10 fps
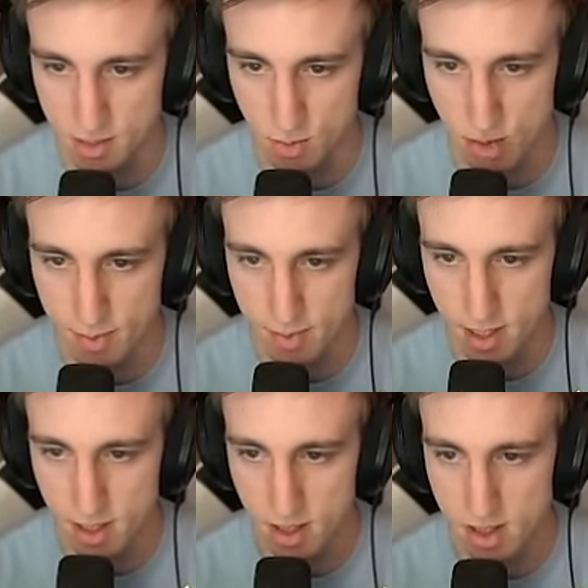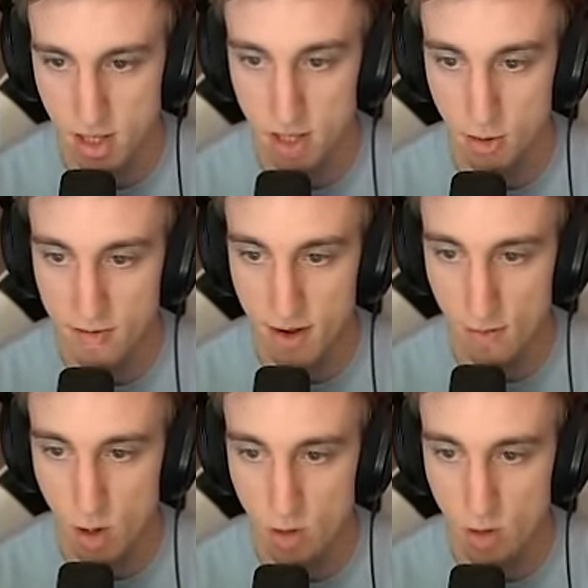this wall, maybe. They don't even have a wall